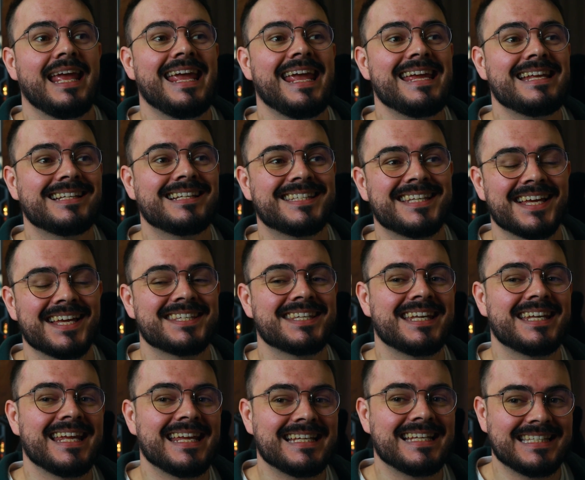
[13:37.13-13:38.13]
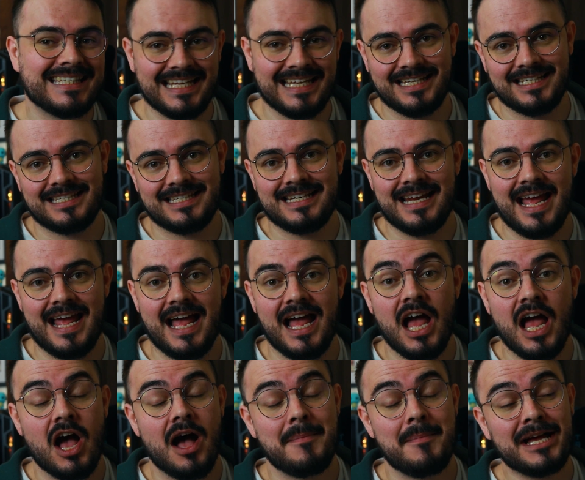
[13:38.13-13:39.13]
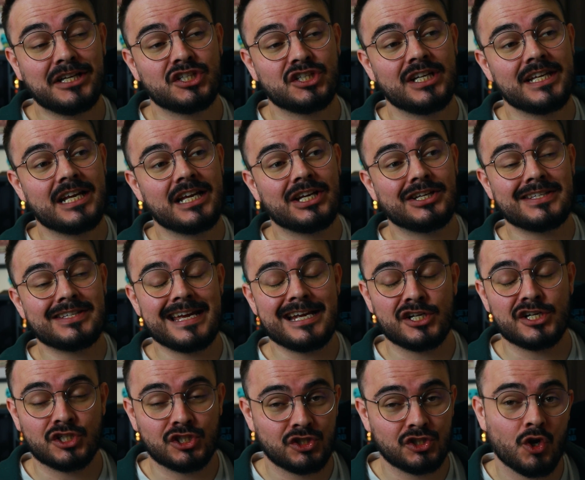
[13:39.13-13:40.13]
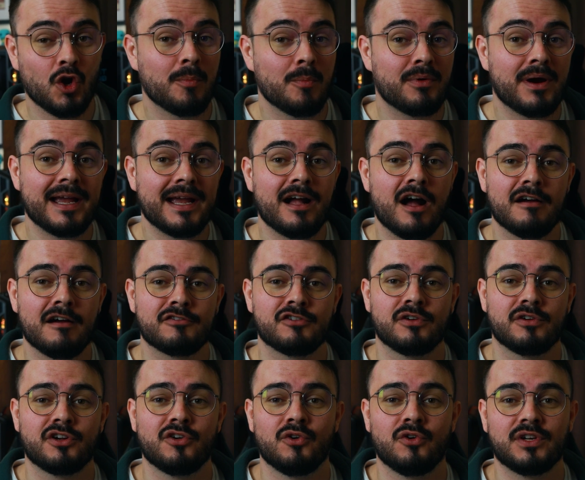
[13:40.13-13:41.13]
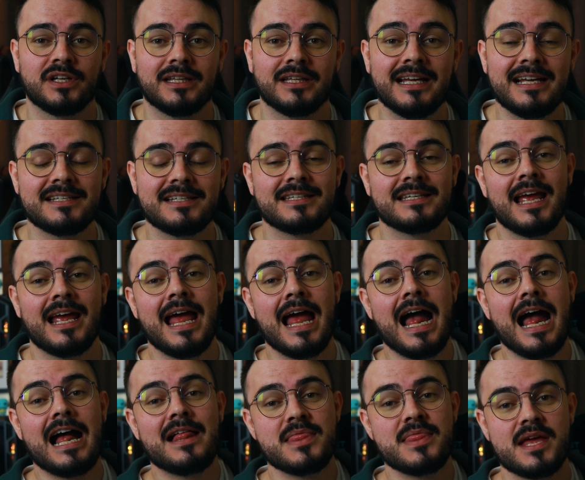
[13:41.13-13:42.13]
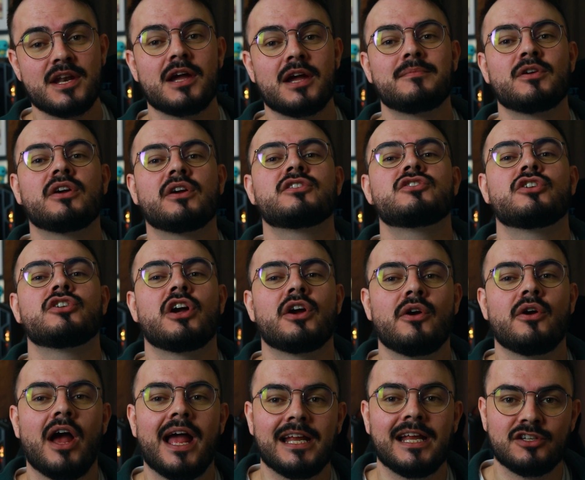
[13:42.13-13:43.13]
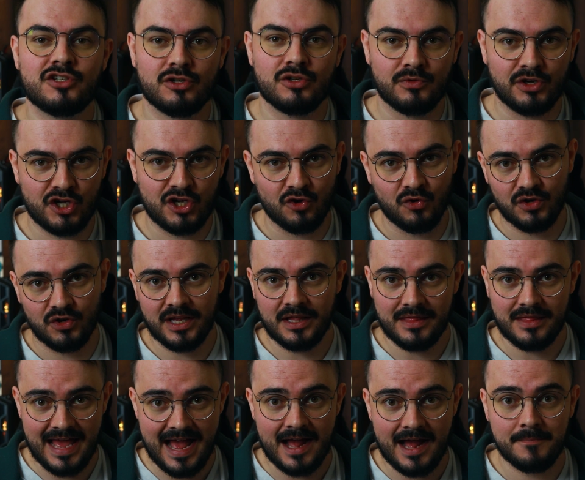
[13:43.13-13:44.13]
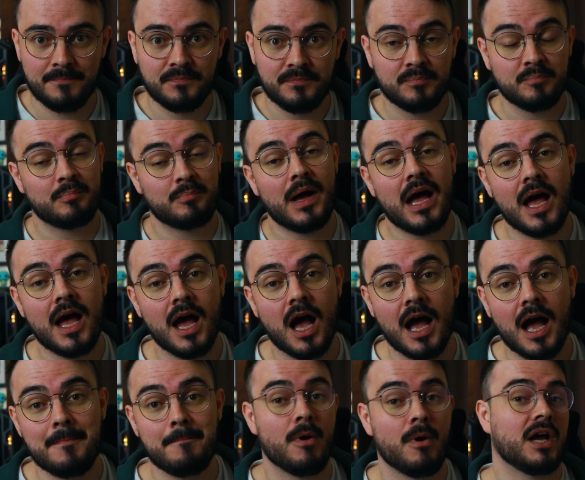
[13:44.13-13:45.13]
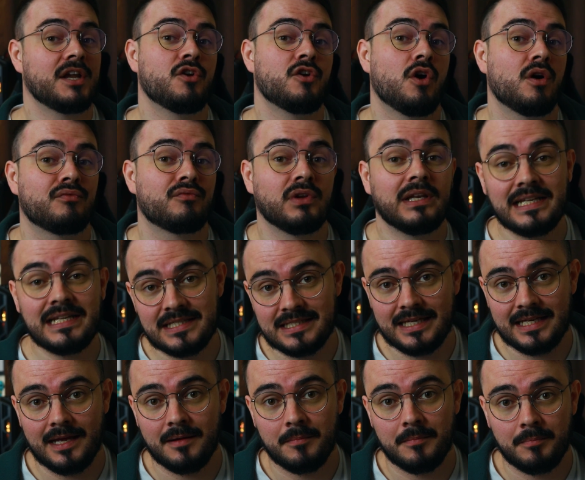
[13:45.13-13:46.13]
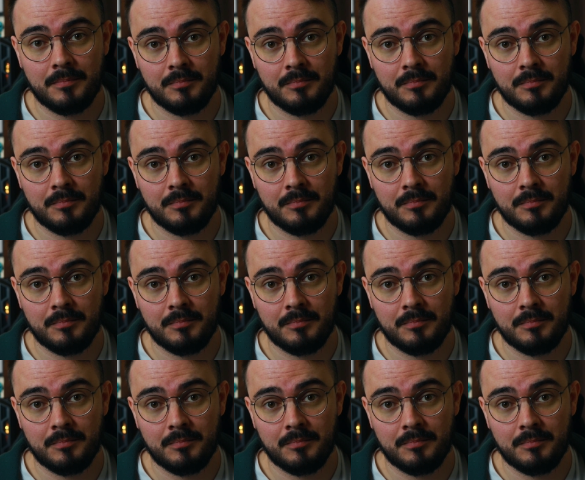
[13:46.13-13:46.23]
it doesn't exist yet. I'm actually going to take a short break after recording this, and then I'm going to go into recording that. But I might not have released it